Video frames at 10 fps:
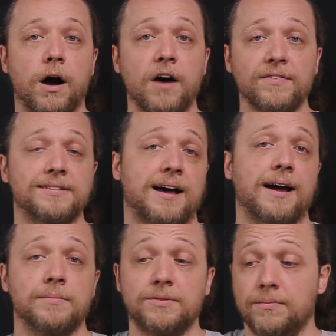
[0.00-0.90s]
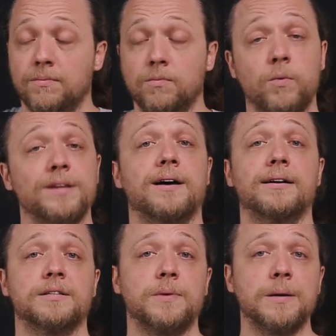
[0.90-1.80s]
Oftentimes, we
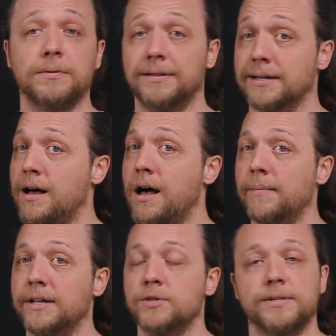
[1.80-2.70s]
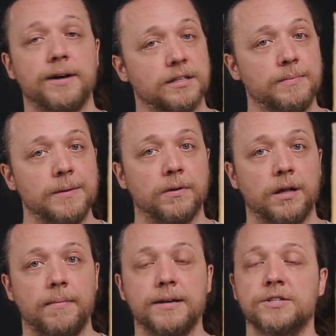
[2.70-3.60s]
talk to people in the comments, we talk to people
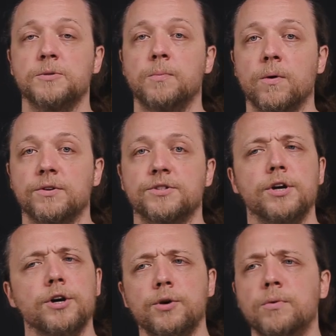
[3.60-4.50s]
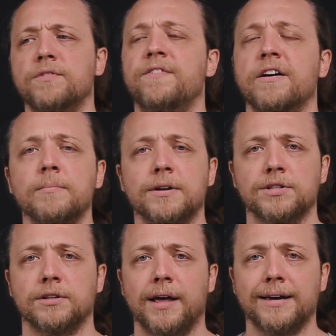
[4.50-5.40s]
on message boards who would very
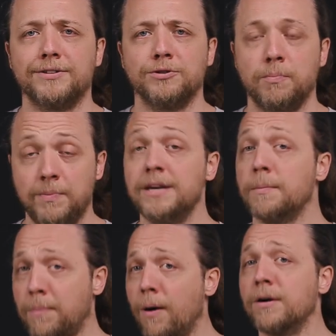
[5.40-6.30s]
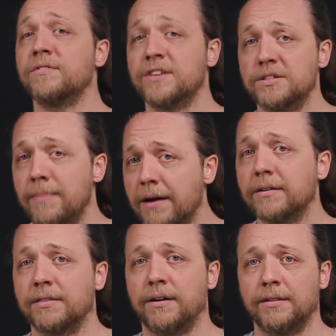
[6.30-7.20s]
much like to be a part of this
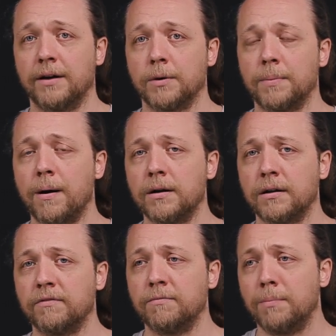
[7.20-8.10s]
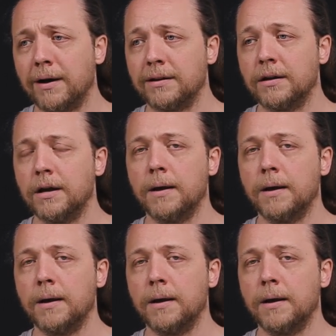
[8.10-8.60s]
marathon that we're part of, but